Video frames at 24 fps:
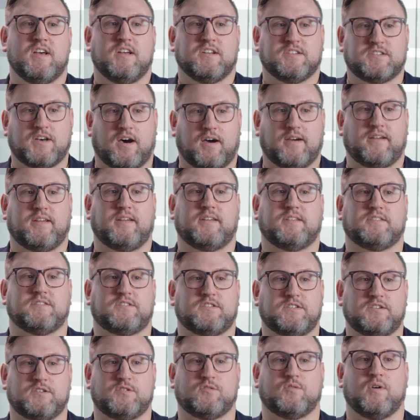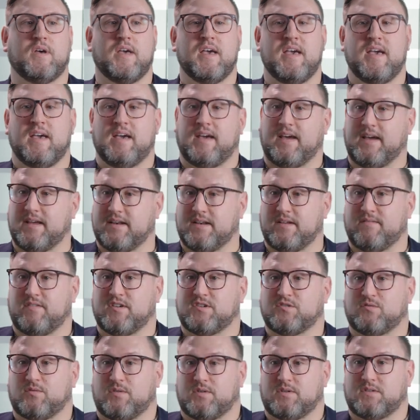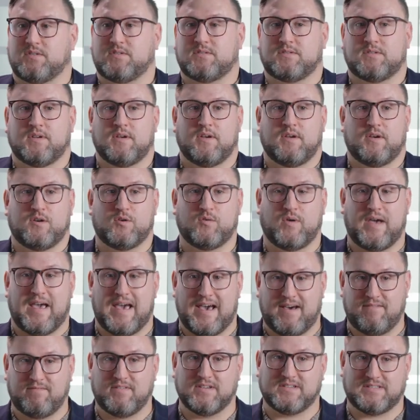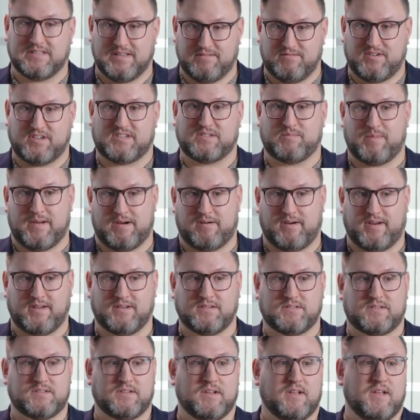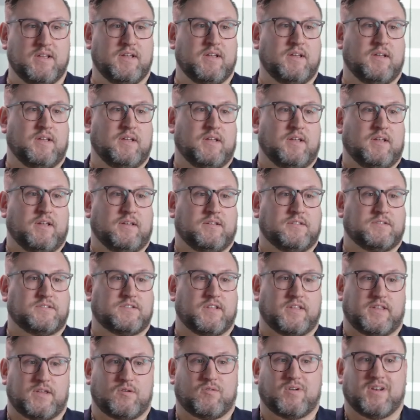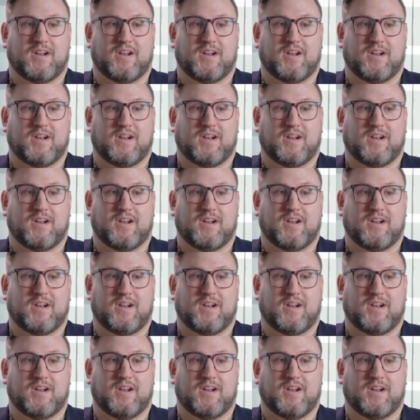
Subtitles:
talking to individuals who have this lived experience so that you can